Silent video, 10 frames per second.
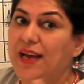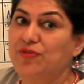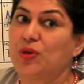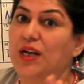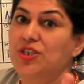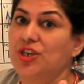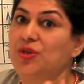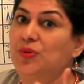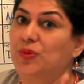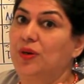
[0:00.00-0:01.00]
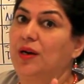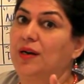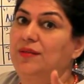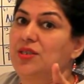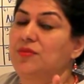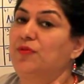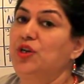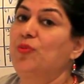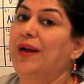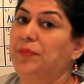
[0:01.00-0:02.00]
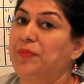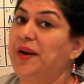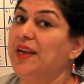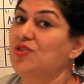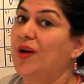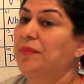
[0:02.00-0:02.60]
have to continue, this video might break, so I